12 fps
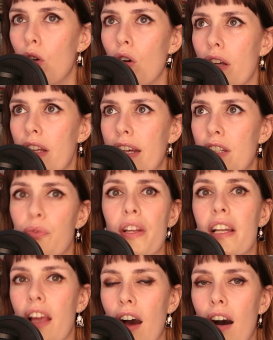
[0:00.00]
Thorkell hits
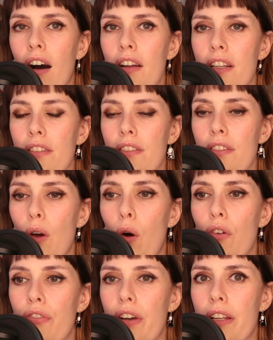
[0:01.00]
really hard and
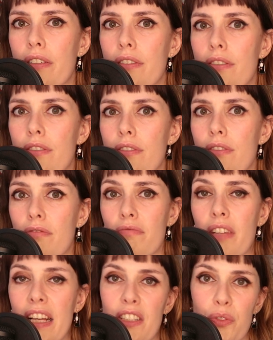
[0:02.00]
Thorfinn
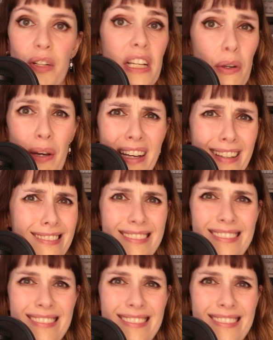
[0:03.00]
hits really quick.